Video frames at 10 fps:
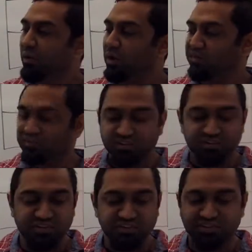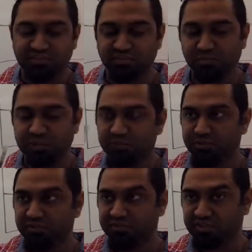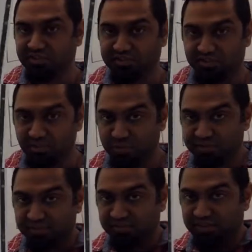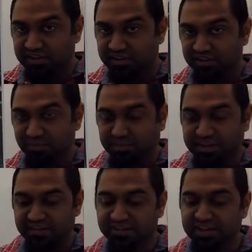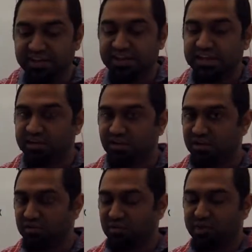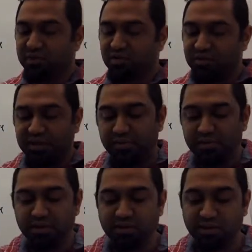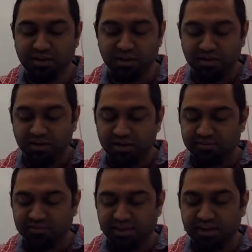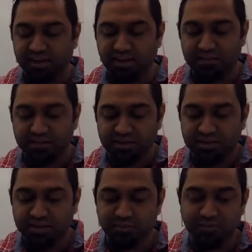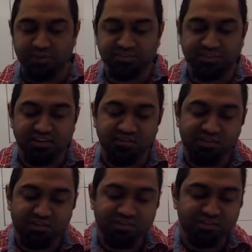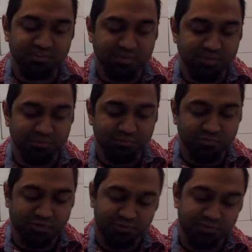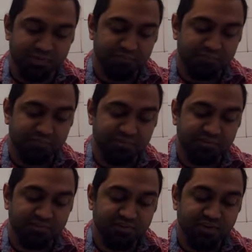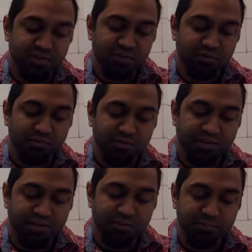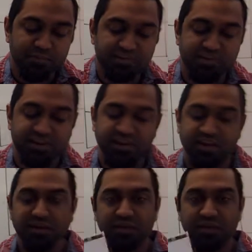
as soon as you get these two papers, you're going to take the one that says blank's key, and you're going to write your name on it. And today, I'm going to name myself, I'll just make up a random name for myself. What will I come up with today?